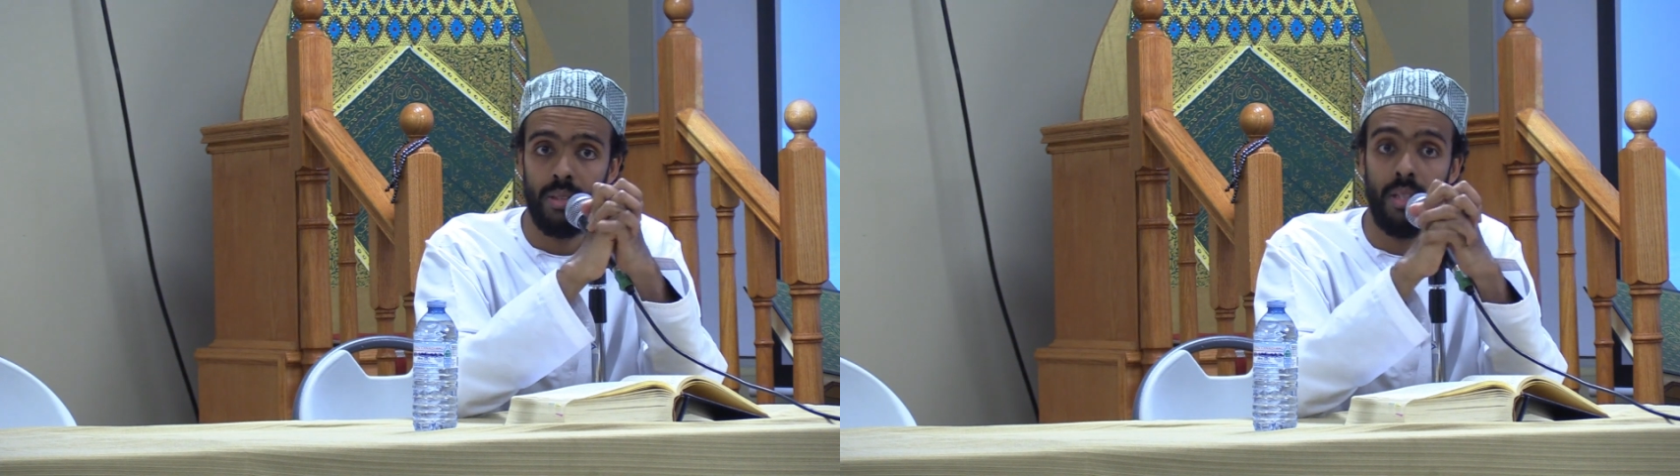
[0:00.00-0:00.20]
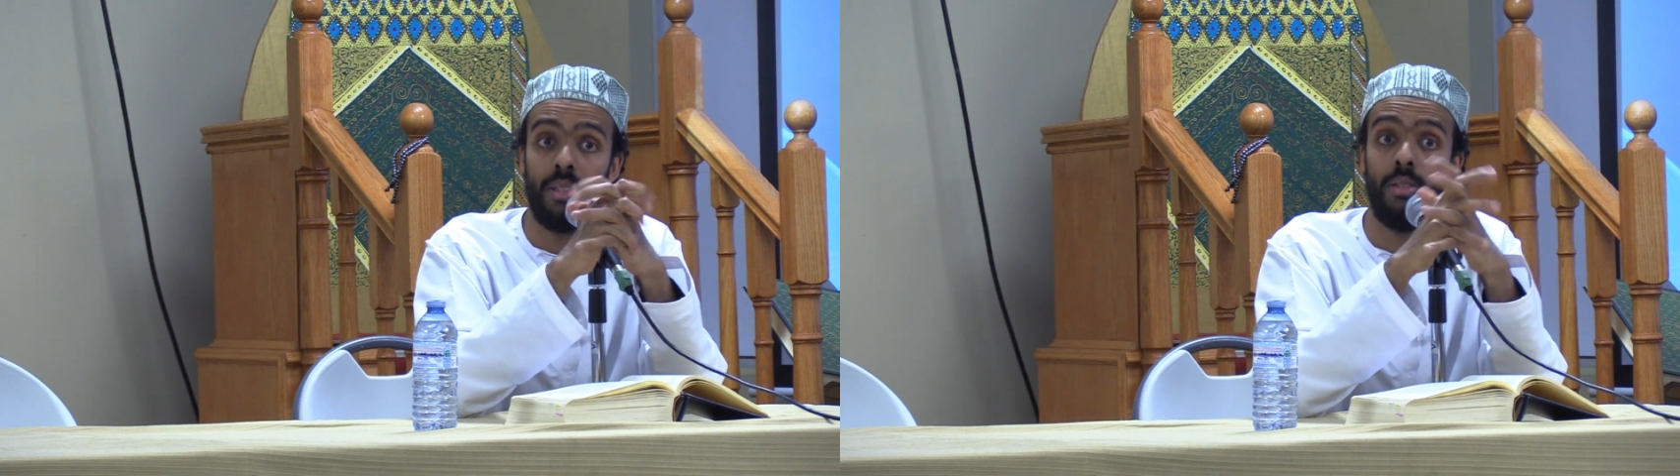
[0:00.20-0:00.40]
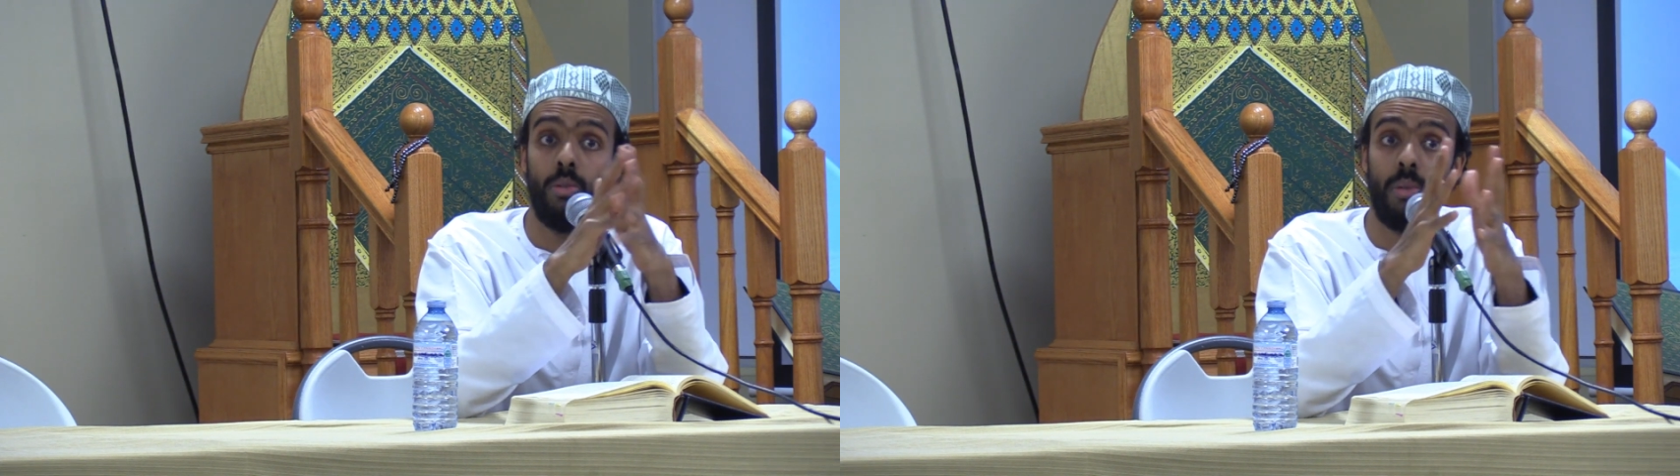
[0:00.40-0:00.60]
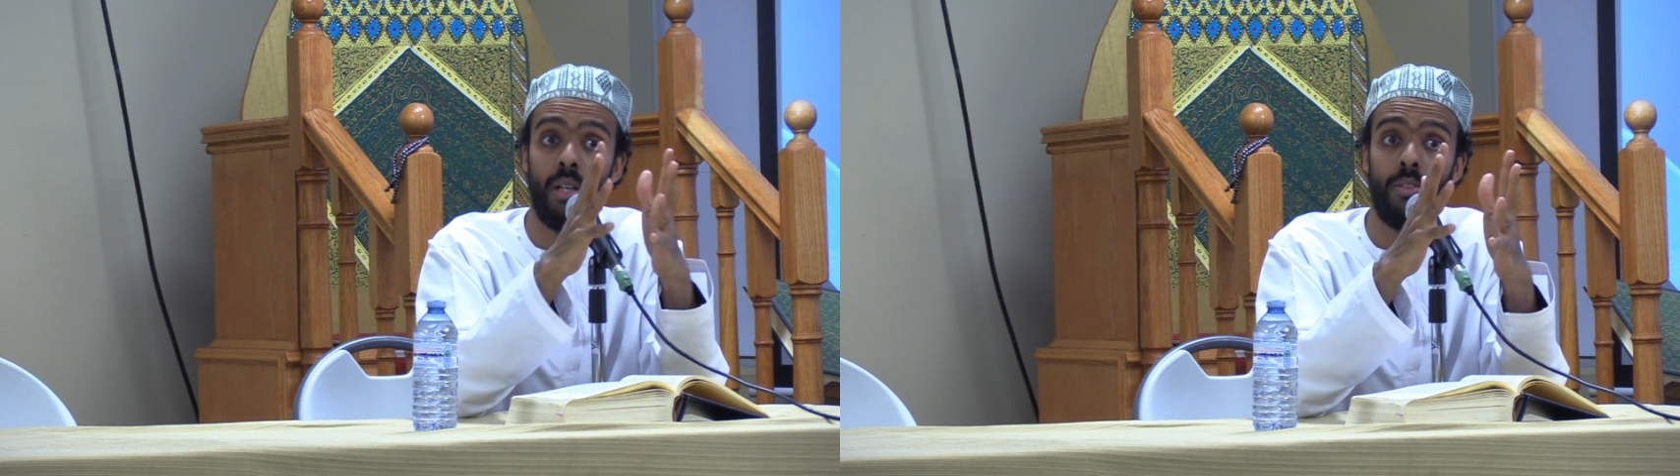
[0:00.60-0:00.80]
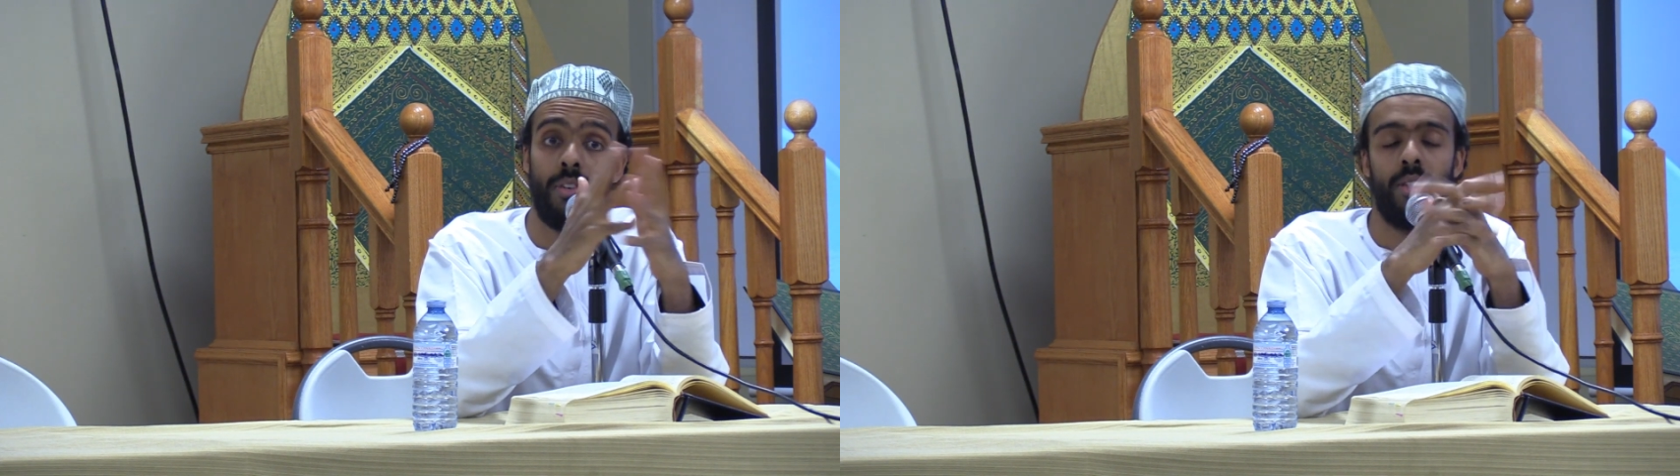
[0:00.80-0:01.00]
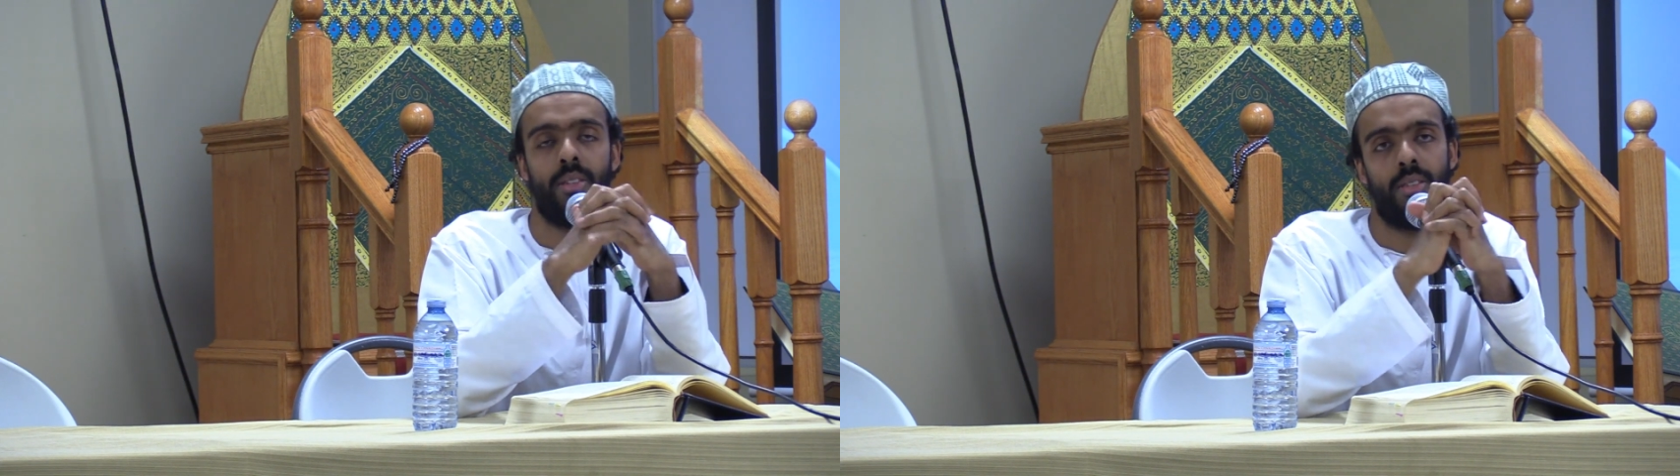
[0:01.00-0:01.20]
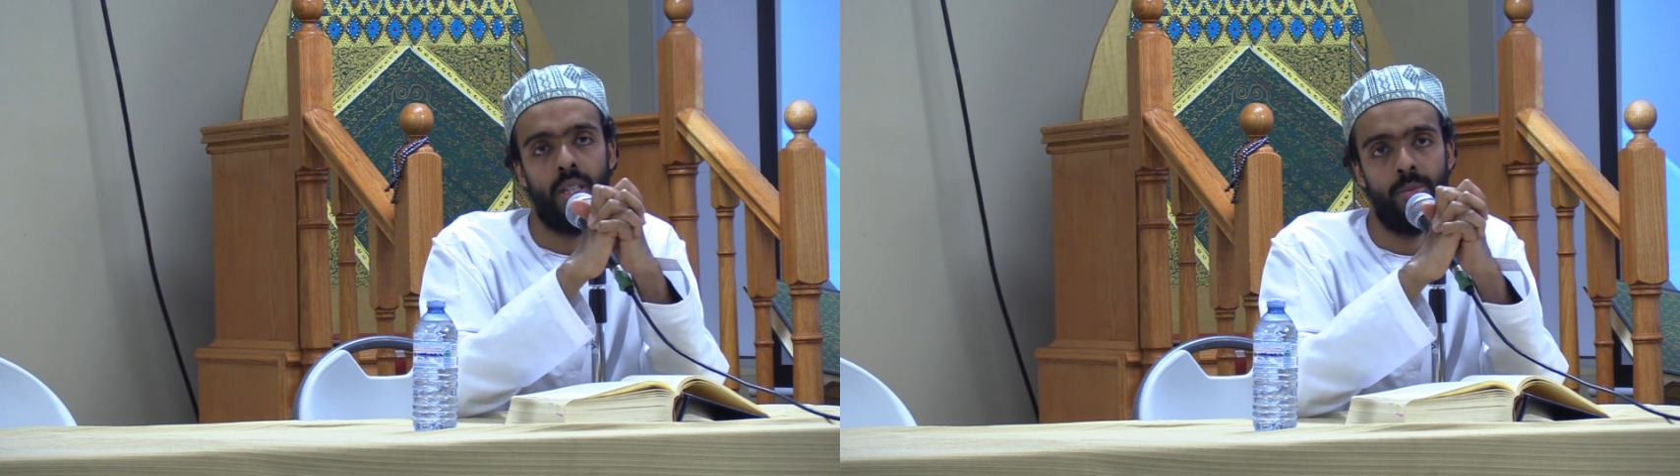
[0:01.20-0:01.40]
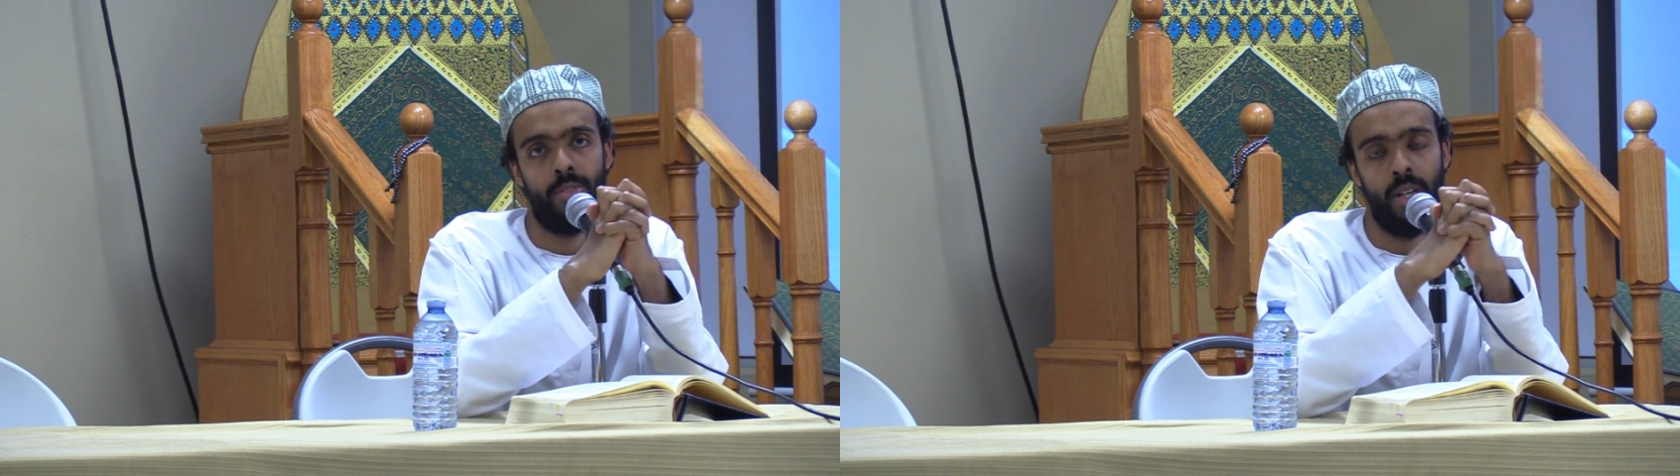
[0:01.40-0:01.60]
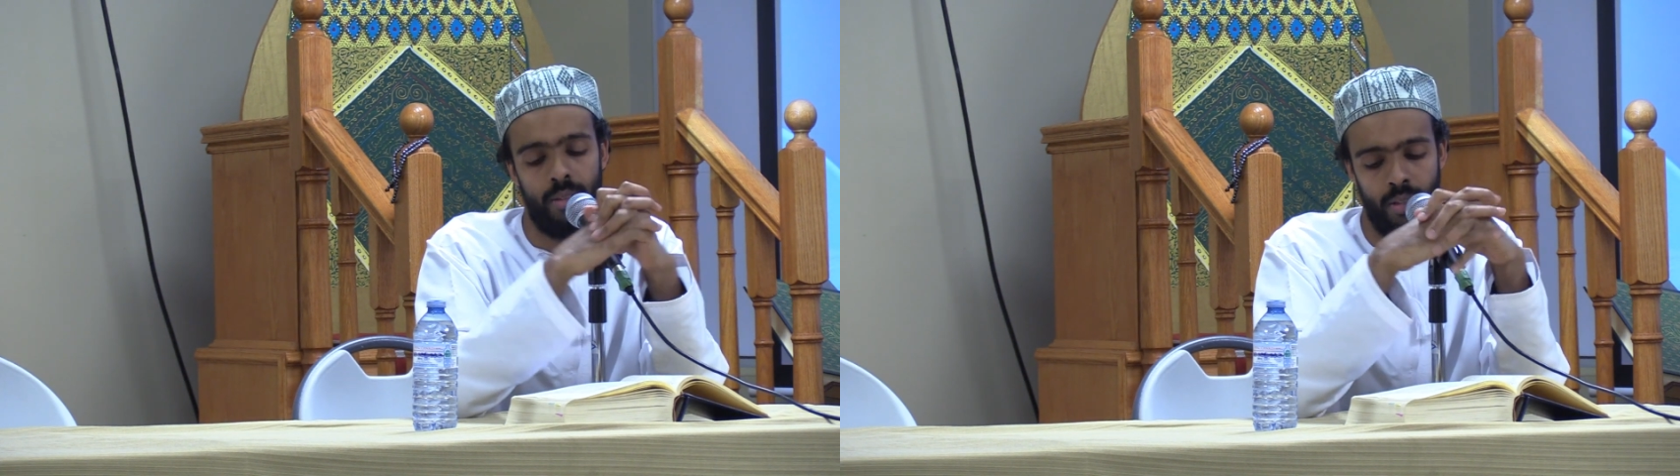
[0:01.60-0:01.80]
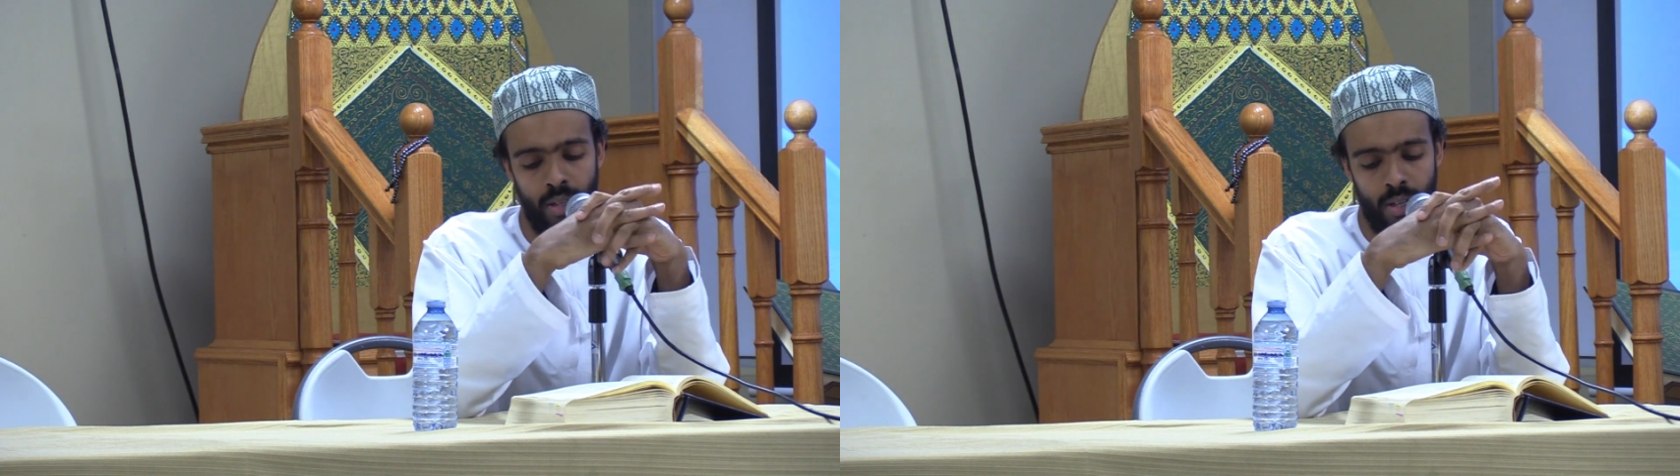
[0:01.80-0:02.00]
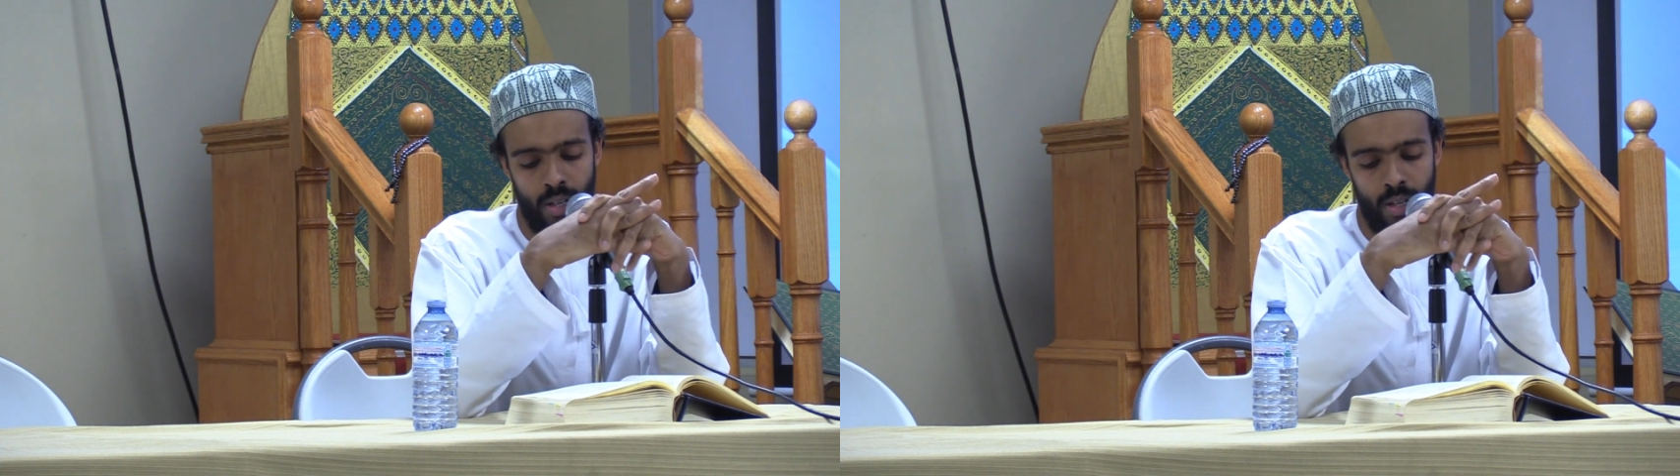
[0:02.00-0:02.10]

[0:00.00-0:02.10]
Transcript: then you might face the same fate